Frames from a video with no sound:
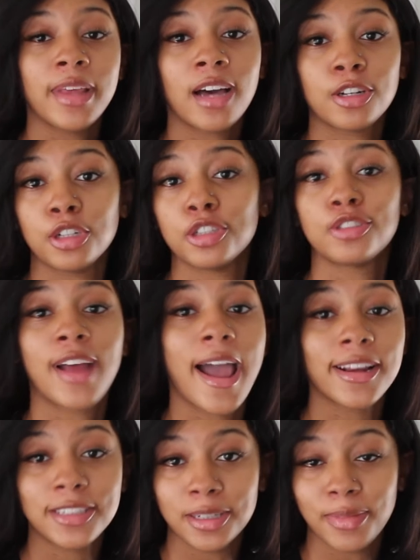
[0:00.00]
him down and
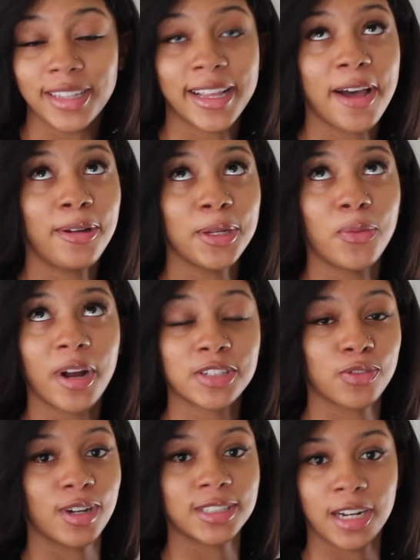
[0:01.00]
distract him. Like that only
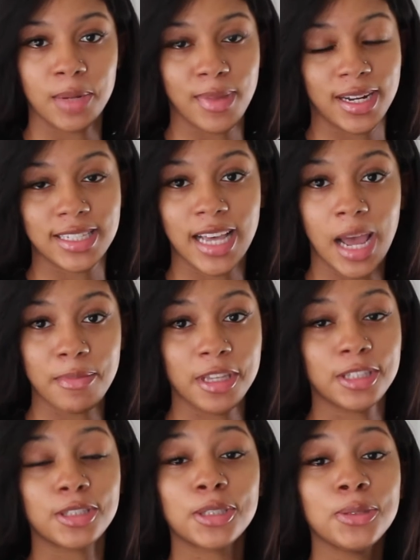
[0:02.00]
works for a certain amount of time.
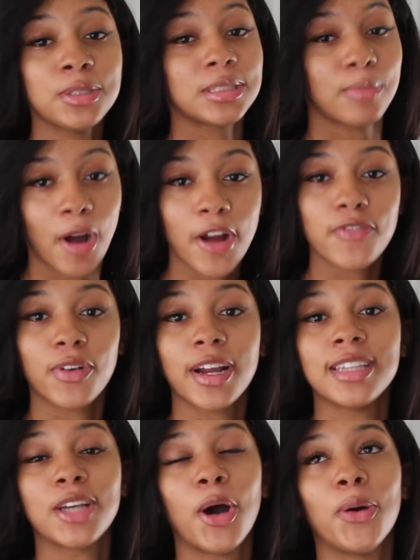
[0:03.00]
He's too smart for
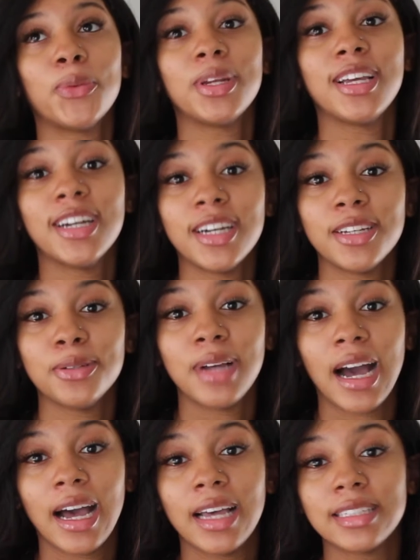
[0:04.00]
his own good, you
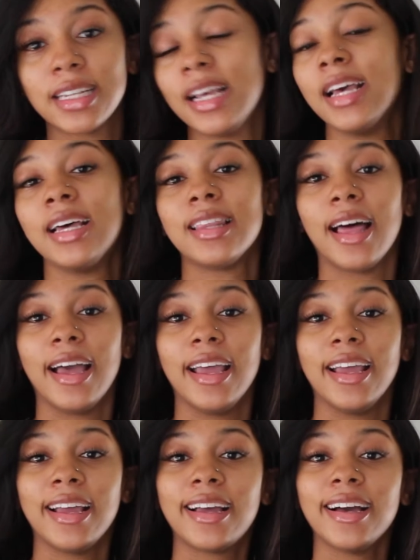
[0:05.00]
guys.
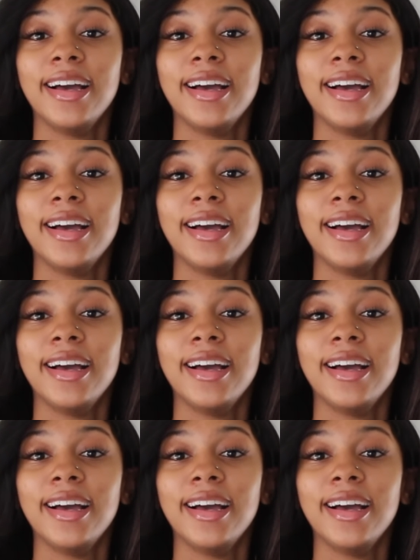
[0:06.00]
Like